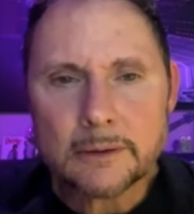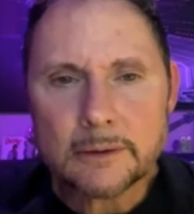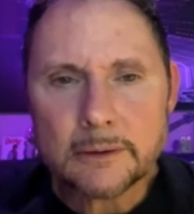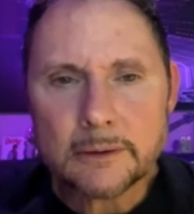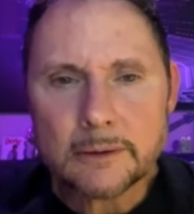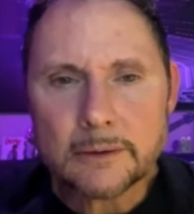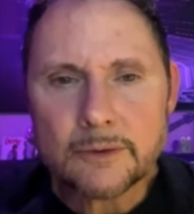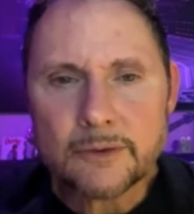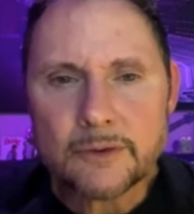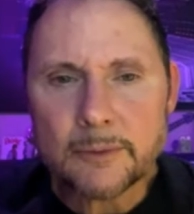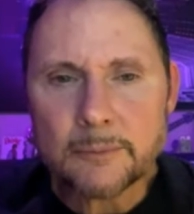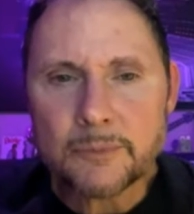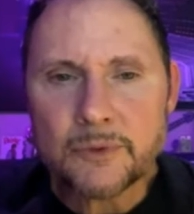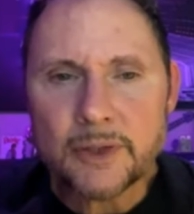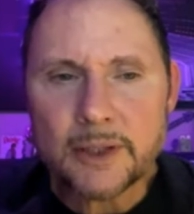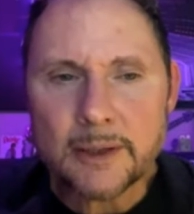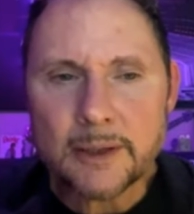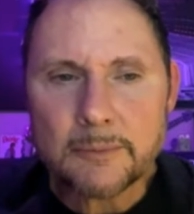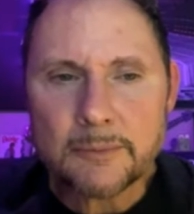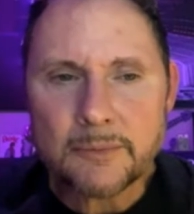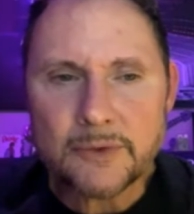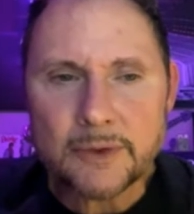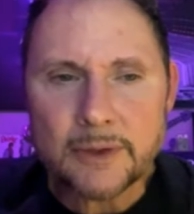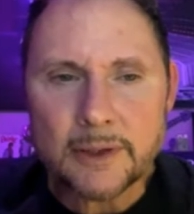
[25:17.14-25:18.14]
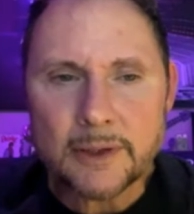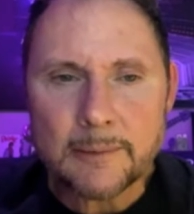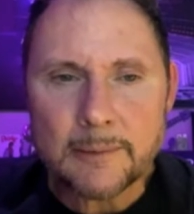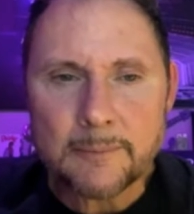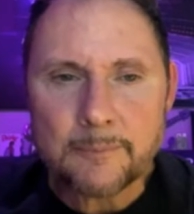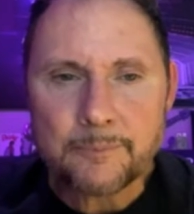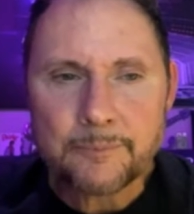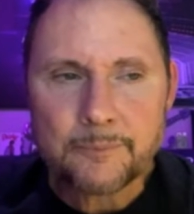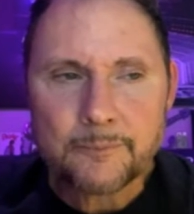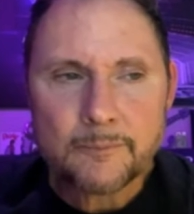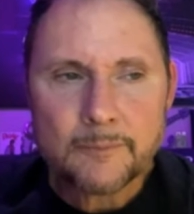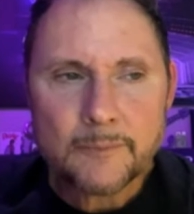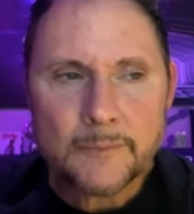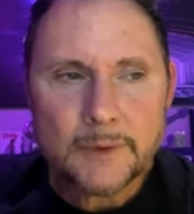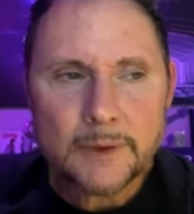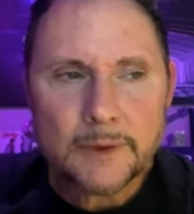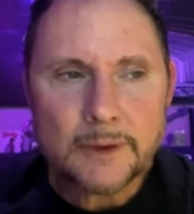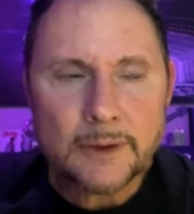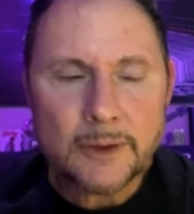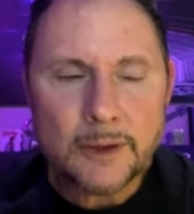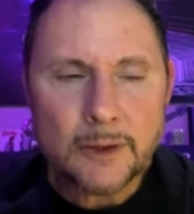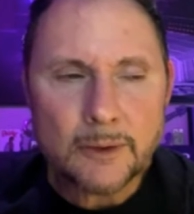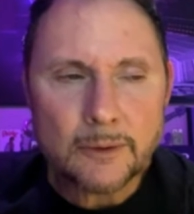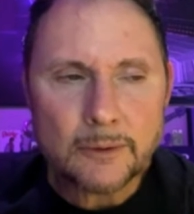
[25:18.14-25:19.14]
sometimes
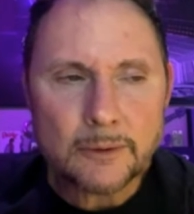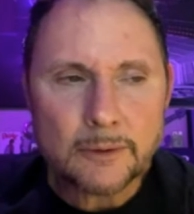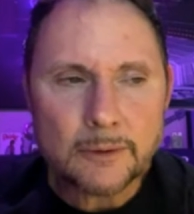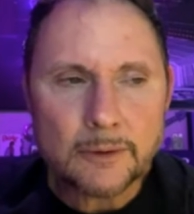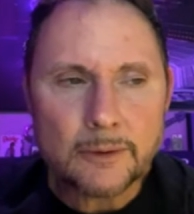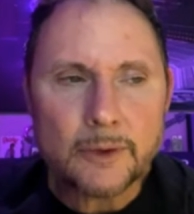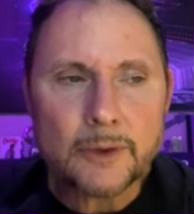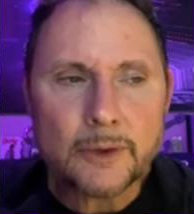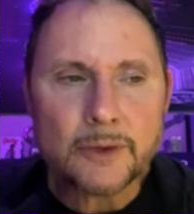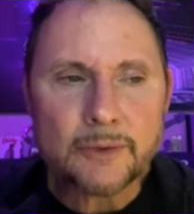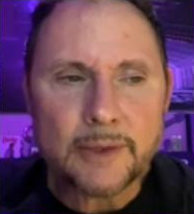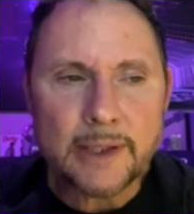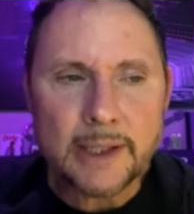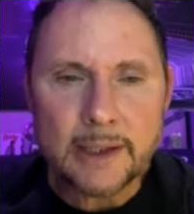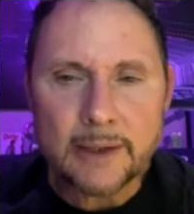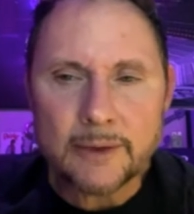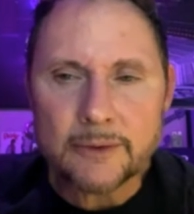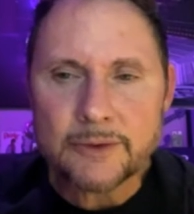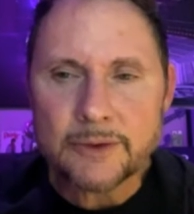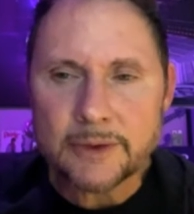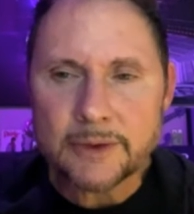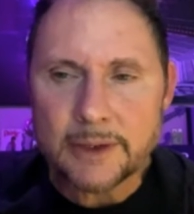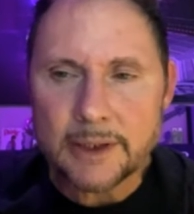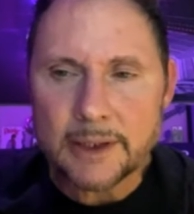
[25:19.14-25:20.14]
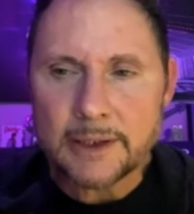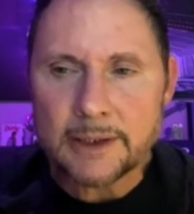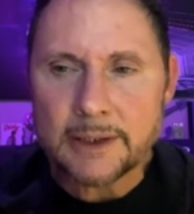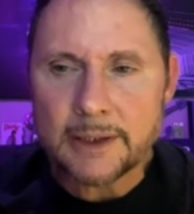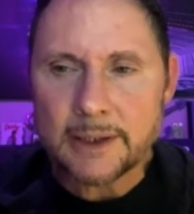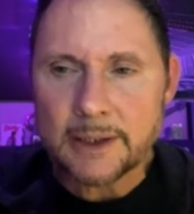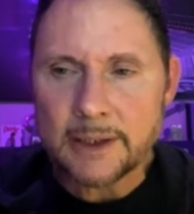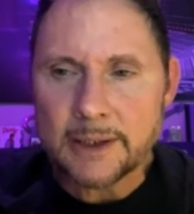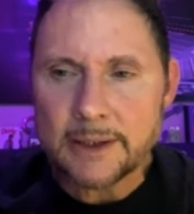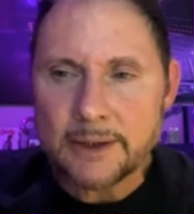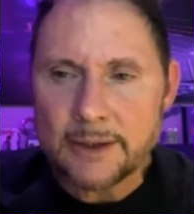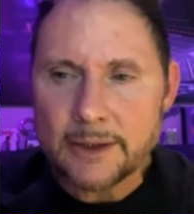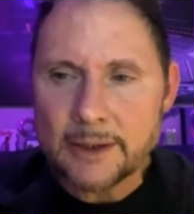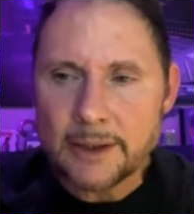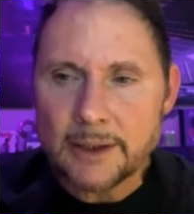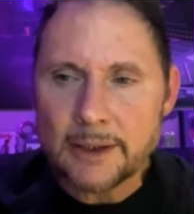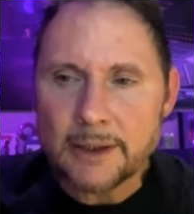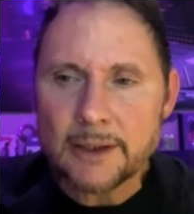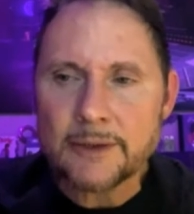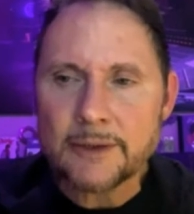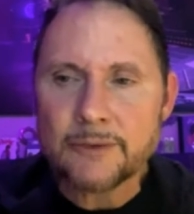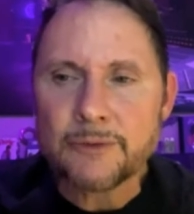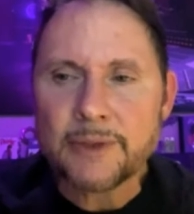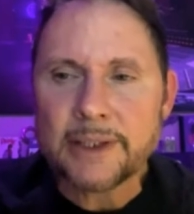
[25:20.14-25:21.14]
look around
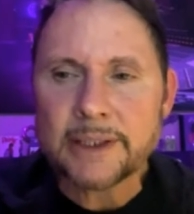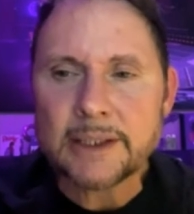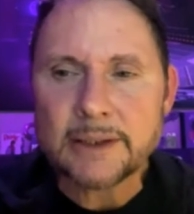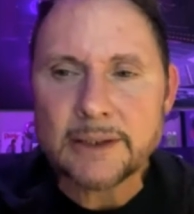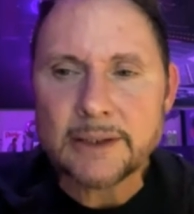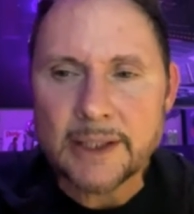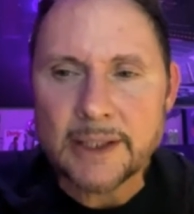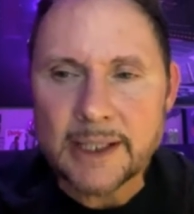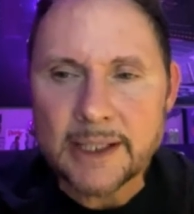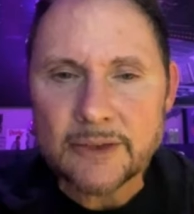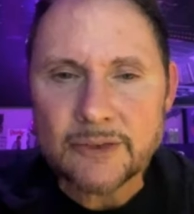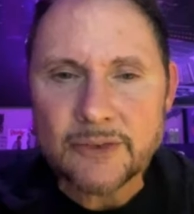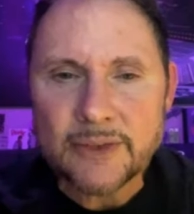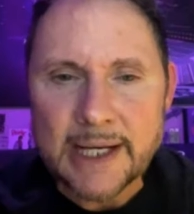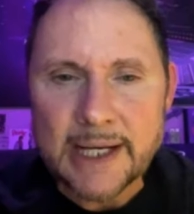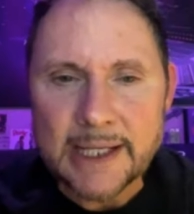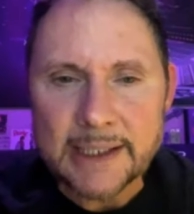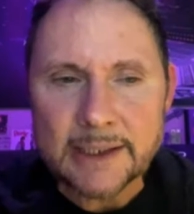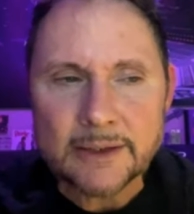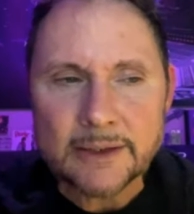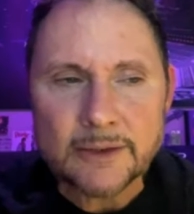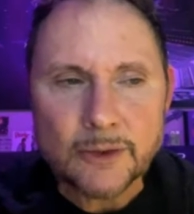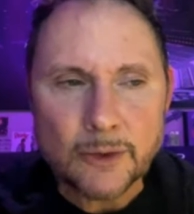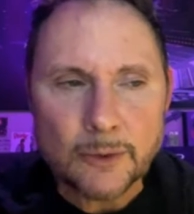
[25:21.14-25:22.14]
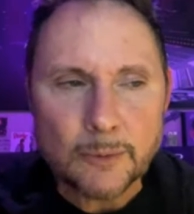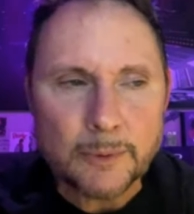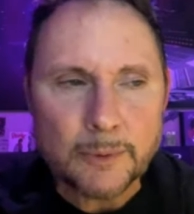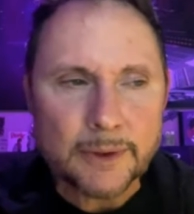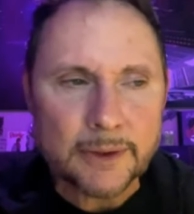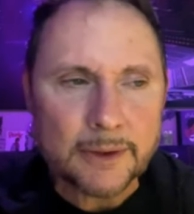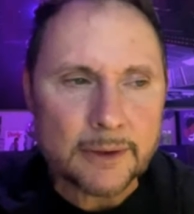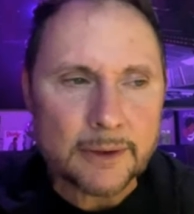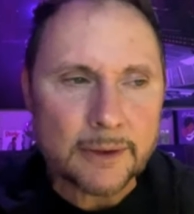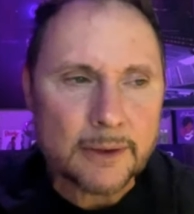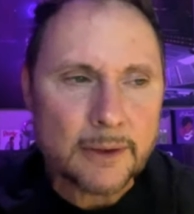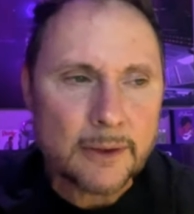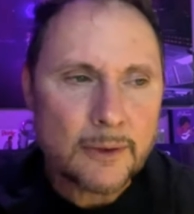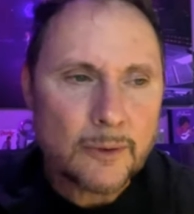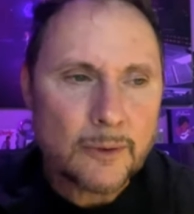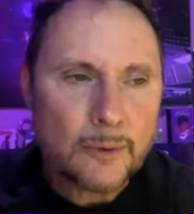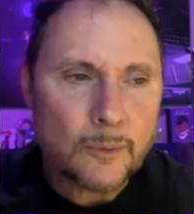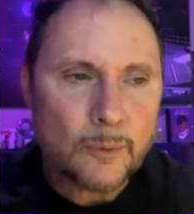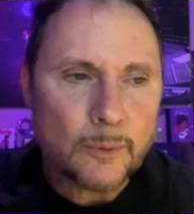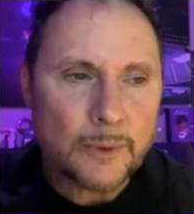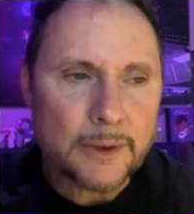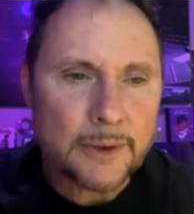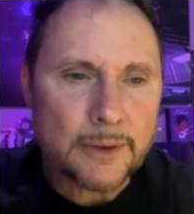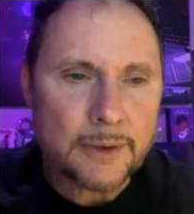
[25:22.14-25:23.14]
and recognize that and know
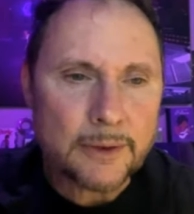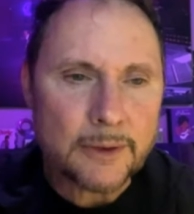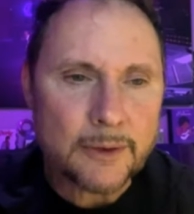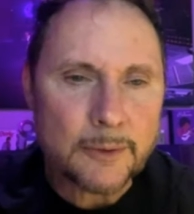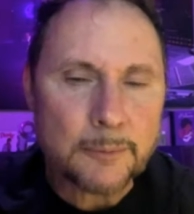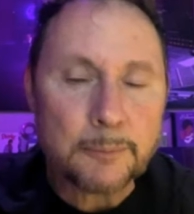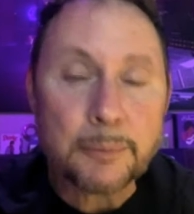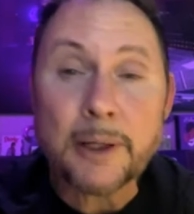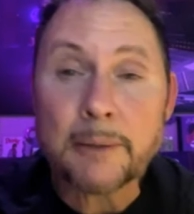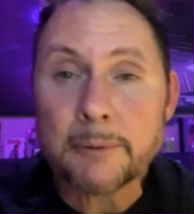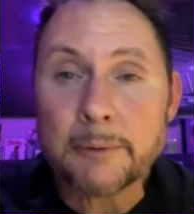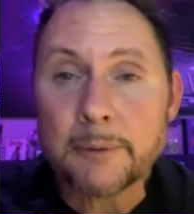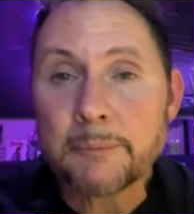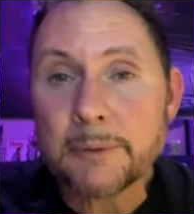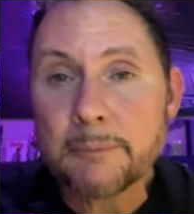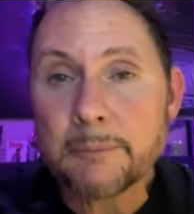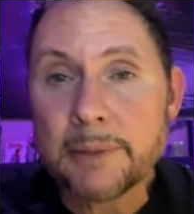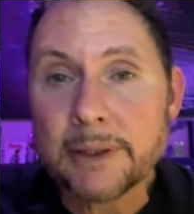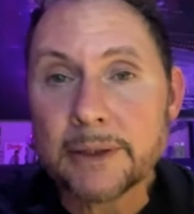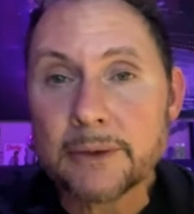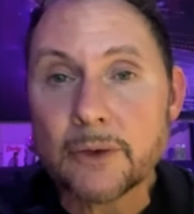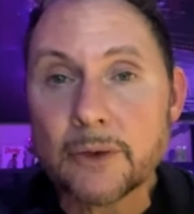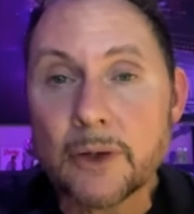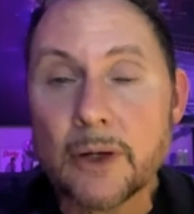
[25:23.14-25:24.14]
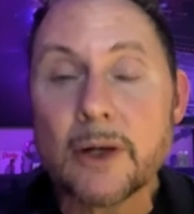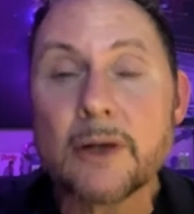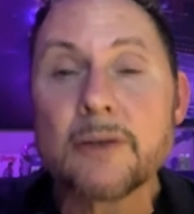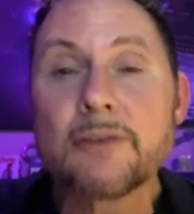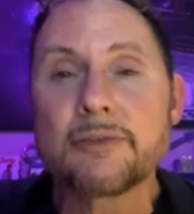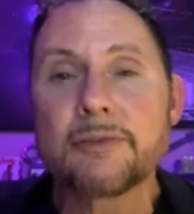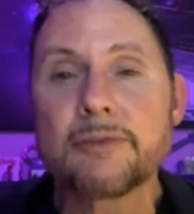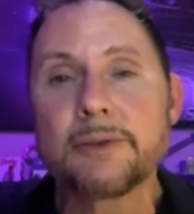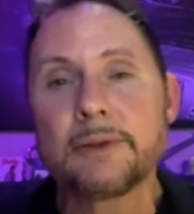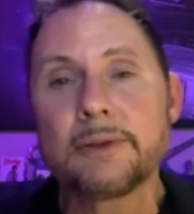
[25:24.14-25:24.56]
where you're probably better off.